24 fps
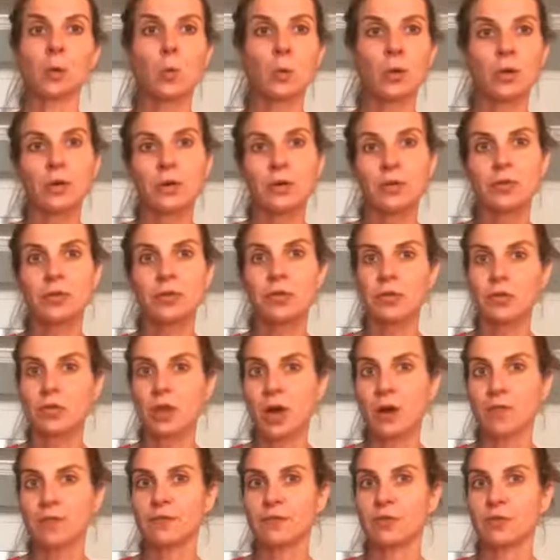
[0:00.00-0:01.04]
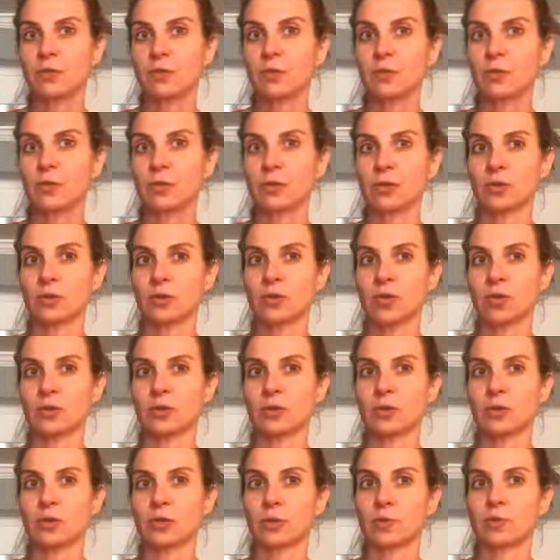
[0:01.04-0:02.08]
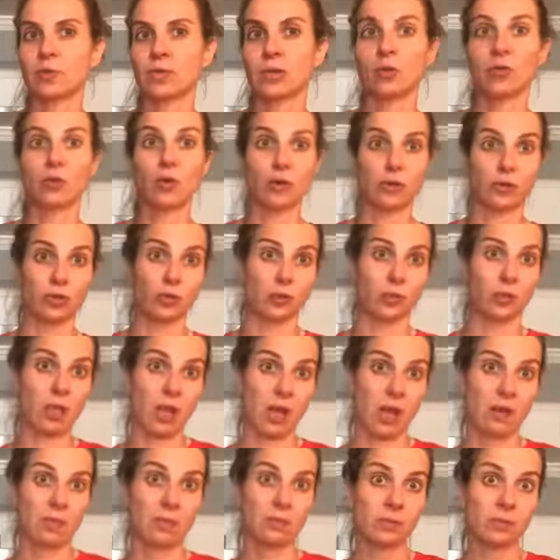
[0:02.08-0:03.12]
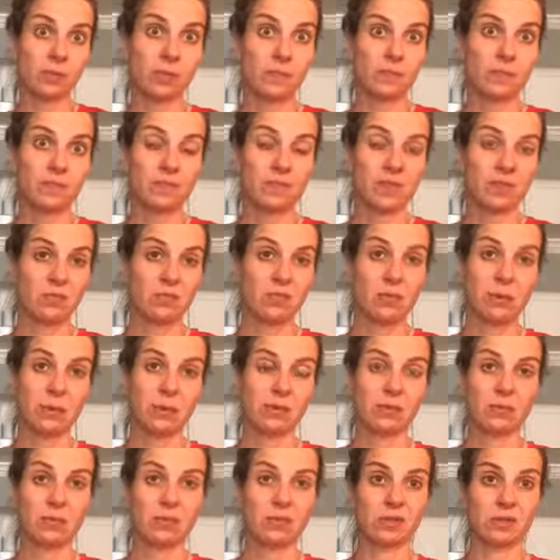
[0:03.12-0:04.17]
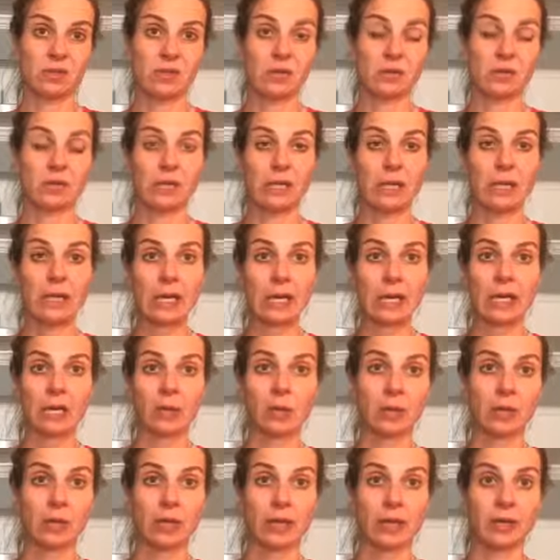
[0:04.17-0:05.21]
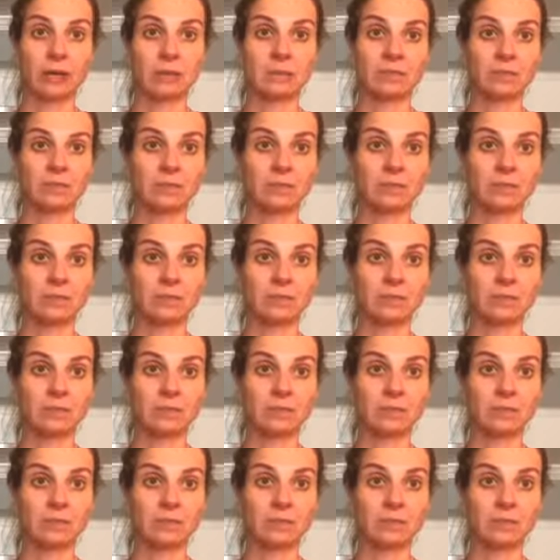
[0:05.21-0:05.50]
what other stuff do you do on your long road trips? Like road trip games that maybe don't necessarily need anything, but like,